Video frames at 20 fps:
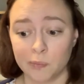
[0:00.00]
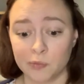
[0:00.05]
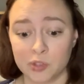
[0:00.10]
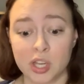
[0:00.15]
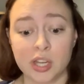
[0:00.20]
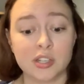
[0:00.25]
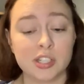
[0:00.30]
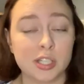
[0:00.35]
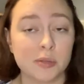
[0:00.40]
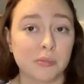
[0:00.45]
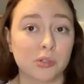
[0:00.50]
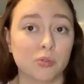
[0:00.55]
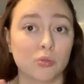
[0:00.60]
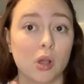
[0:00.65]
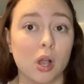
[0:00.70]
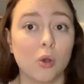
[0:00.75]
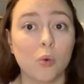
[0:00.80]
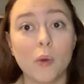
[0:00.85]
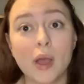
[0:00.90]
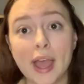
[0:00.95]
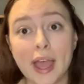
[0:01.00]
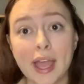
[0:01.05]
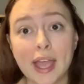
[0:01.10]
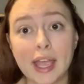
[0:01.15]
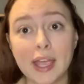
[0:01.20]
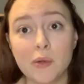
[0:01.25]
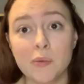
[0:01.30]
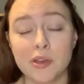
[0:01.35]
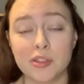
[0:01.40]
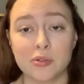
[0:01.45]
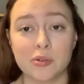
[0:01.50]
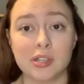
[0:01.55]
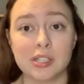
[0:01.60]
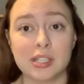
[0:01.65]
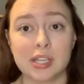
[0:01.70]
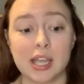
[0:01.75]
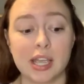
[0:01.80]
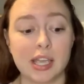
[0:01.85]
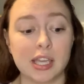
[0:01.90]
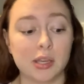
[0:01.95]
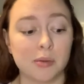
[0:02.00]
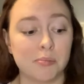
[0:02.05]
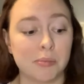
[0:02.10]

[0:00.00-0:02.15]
touch someone the wrong way, whether it's like,